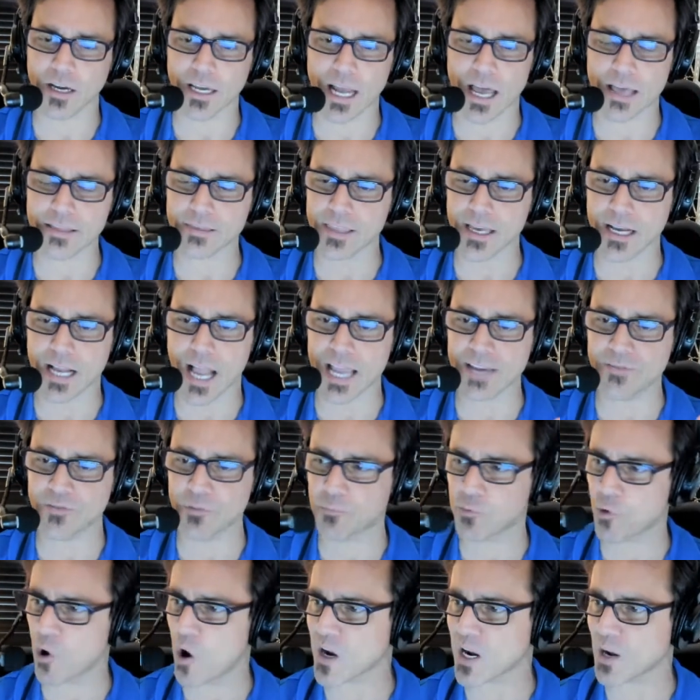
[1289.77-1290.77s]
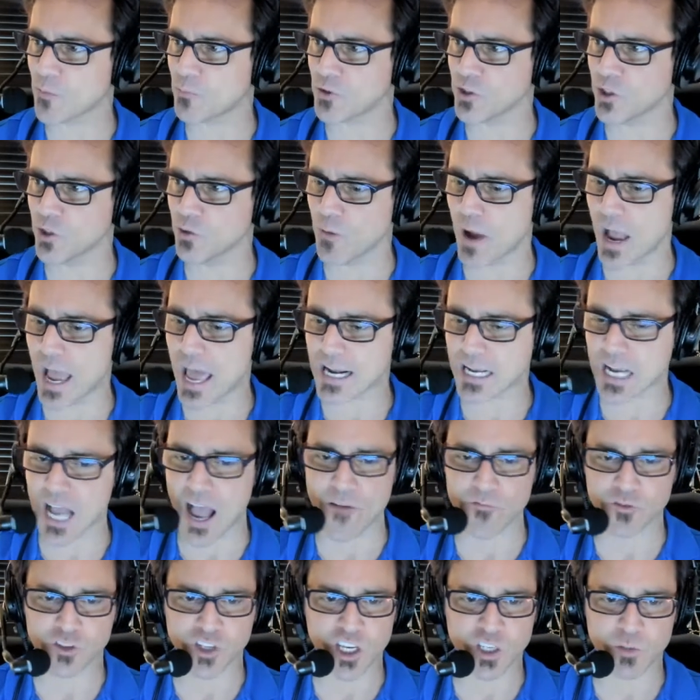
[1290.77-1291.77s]
And I think I even brought up with you, I had a
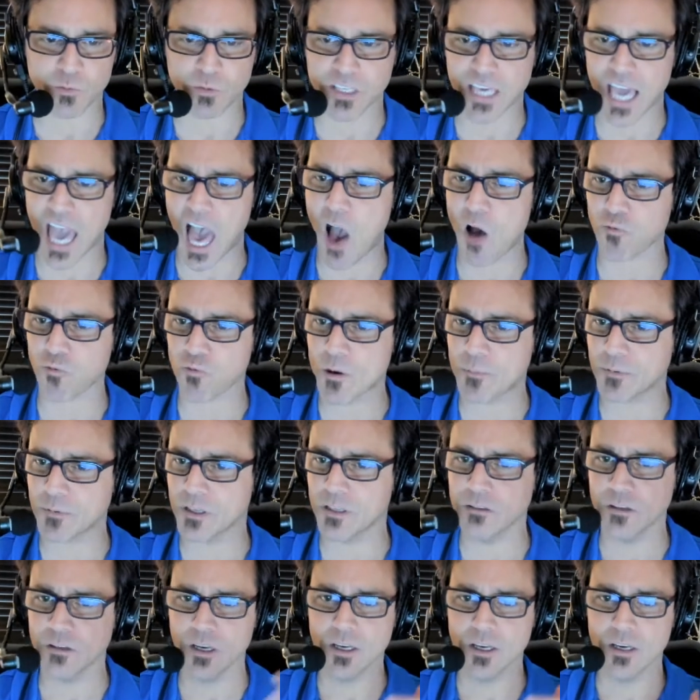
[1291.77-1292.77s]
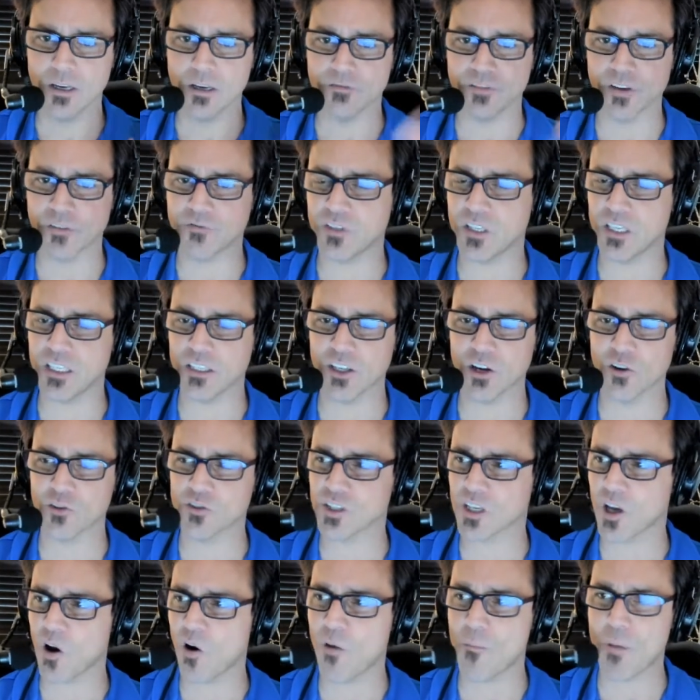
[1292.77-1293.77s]
conversation with Cal Ripken 15
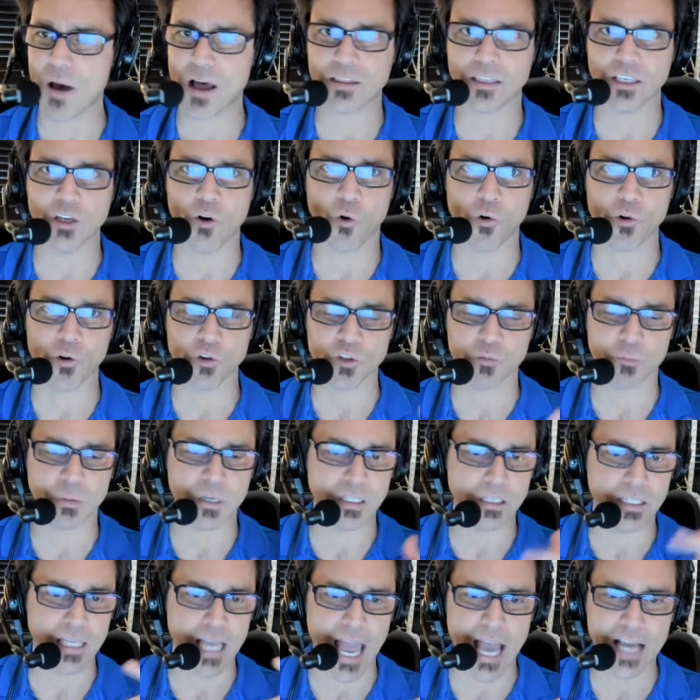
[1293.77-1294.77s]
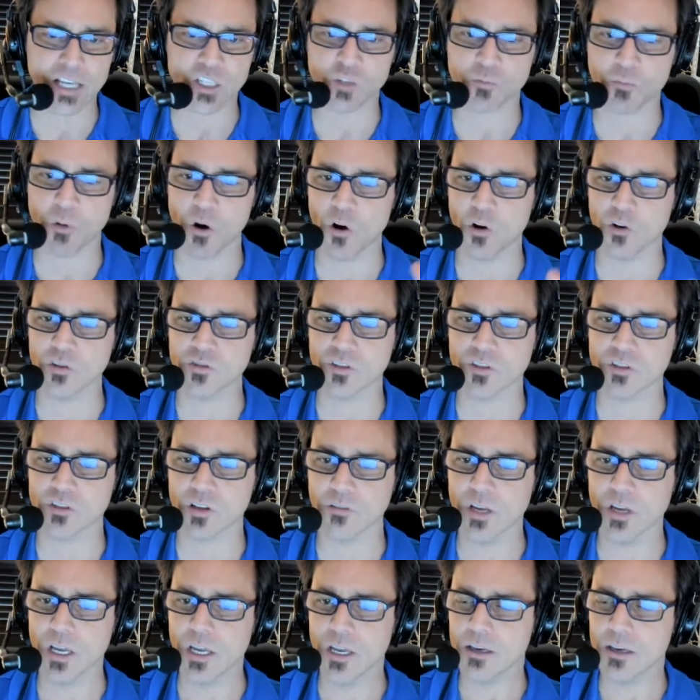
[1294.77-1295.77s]
years ago about the Orioles being the Expos and
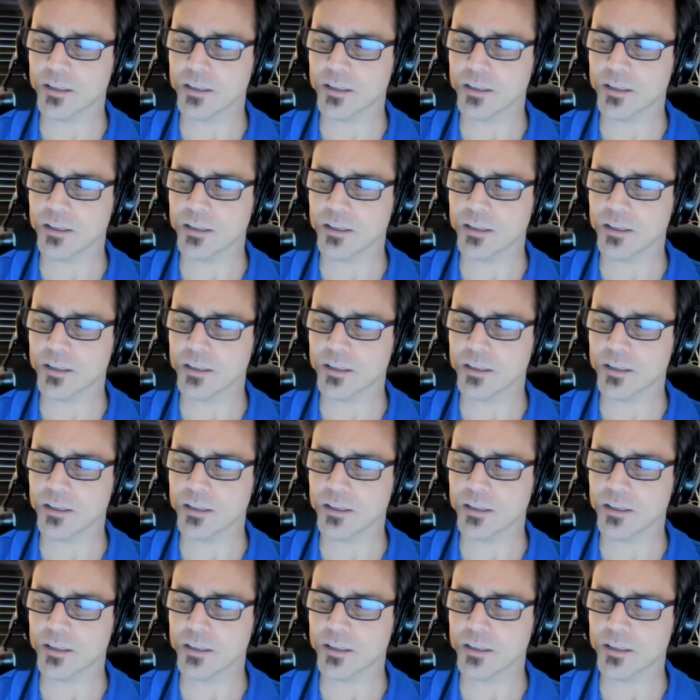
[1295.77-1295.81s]
stuff.